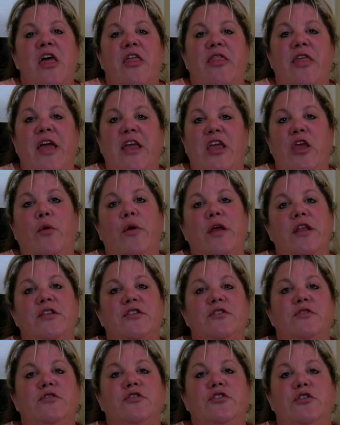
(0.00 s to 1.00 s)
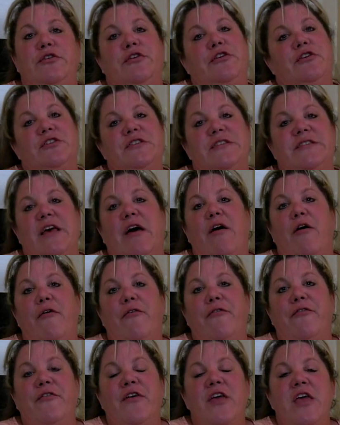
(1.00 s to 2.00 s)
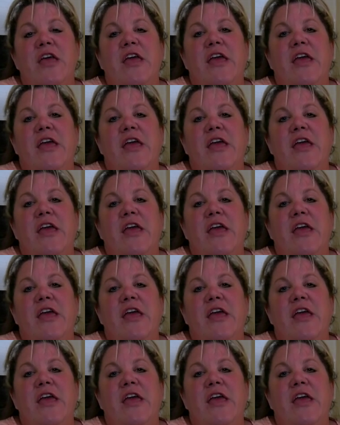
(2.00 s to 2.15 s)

that you can do yourself.